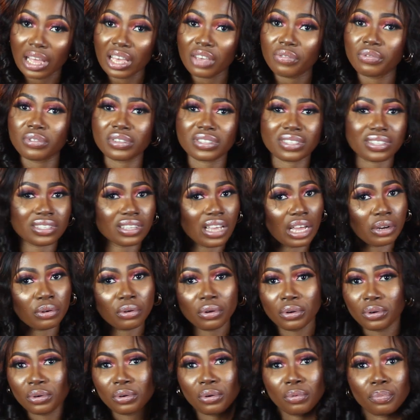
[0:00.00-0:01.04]
If you see, I
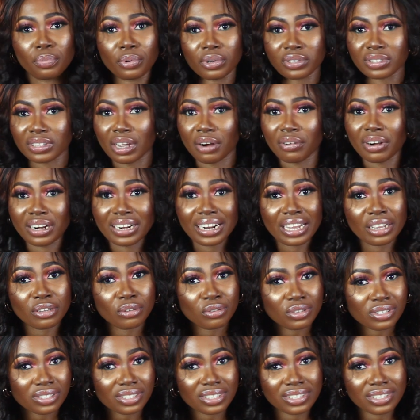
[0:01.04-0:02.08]
don't know, but I'd rather
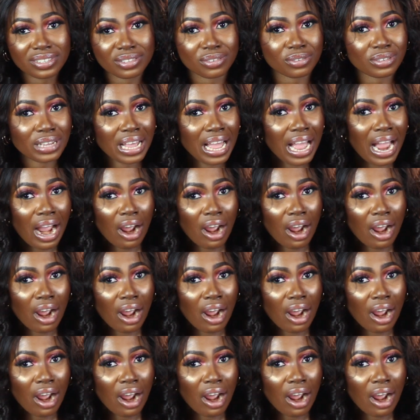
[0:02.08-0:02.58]
use it.